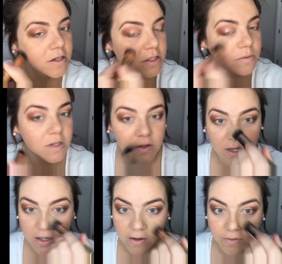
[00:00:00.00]
just where you
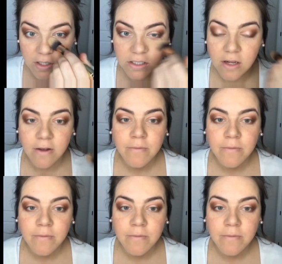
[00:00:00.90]
need coverage.